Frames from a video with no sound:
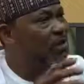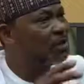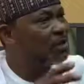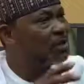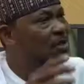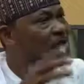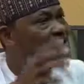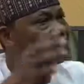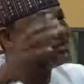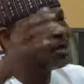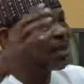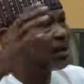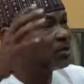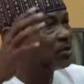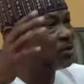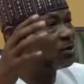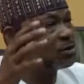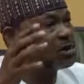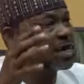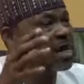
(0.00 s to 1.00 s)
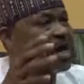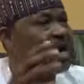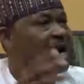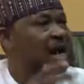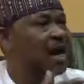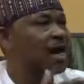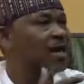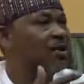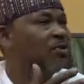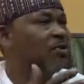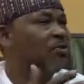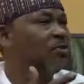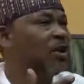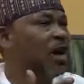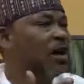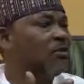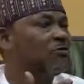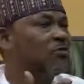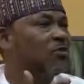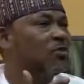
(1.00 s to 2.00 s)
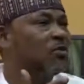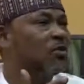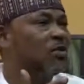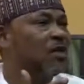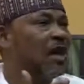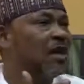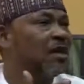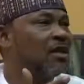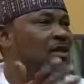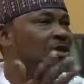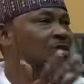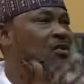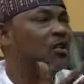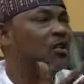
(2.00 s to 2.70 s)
all these factors, and you have to know that it is